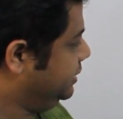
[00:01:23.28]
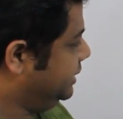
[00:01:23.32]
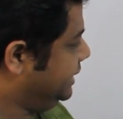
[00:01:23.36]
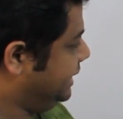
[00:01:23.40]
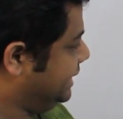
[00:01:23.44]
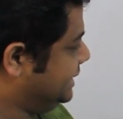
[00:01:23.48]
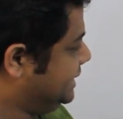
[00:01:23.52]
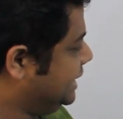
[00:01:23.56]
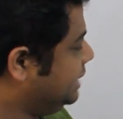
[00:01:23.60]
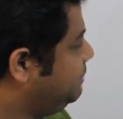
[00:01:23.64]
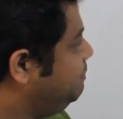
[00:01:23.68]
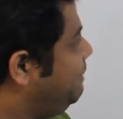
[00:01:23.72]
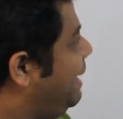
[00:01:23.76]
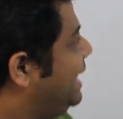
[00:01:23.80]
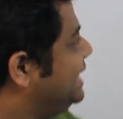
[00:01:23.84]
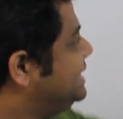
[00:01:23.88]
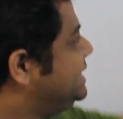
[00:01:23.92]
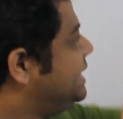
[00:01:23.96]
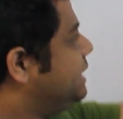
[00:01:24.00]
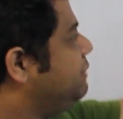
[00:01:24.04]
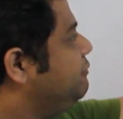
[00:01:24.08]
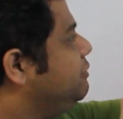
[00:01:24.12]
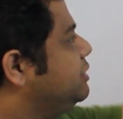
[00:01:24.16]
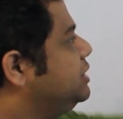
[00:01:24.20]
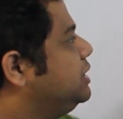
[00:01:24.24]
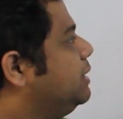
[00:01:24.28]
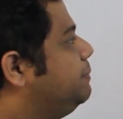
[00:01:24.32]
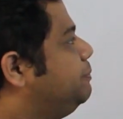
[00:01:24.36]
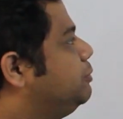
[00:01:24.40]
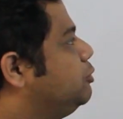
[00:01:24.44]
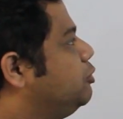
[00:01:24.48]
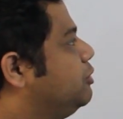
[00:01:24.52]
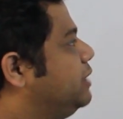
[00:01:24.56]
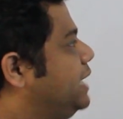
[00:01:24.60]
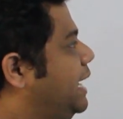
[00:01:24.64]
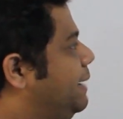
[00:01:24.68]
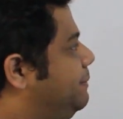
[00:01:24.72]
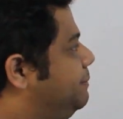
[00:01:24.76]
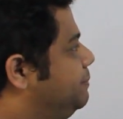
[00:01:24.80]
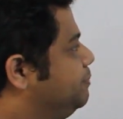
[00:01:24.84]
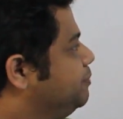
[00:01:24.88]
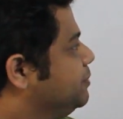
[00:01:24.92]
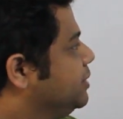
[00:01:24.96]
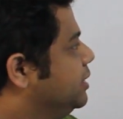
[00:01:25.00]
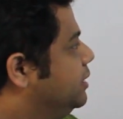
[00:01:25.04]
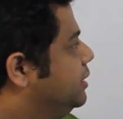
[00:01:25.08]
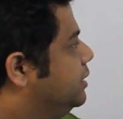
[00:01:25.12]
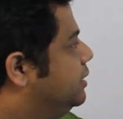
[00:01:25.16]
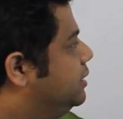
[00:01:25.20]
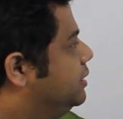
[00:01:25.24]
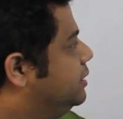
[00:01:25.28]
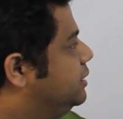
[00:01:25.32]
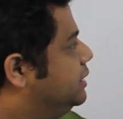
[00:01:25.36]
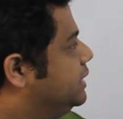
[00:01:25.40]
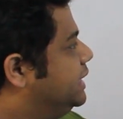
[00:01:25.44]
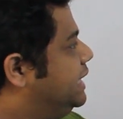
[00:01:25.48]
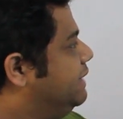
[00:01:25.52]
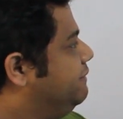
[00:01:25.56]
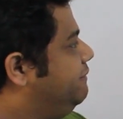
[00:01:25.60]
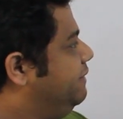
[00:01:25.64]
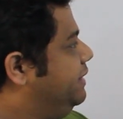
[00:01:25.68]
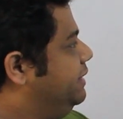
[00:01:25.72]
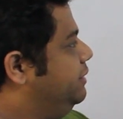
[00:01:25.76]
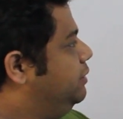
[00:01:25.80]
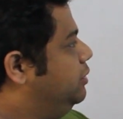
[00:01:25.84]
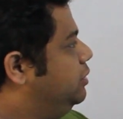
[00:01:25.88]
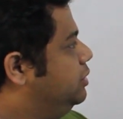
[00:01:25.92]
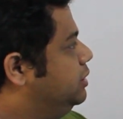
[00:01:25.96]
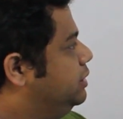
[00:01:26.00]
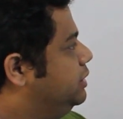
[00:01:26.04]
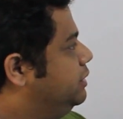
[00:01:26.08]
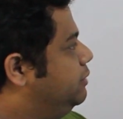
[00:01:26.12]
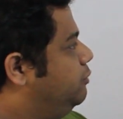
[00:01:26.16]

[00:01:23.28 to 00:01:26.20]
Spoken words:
Is it matching with the program given?